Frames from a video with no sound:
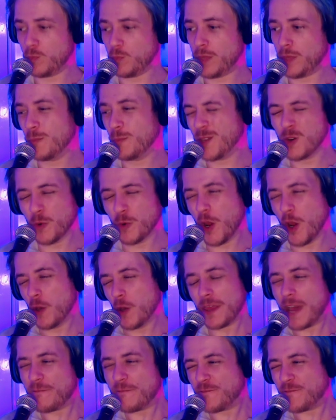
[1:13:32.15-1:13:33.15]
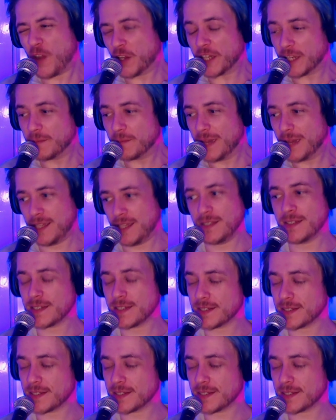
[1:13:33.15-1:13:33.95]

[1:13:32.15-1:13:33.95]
And we all know what that fucking means.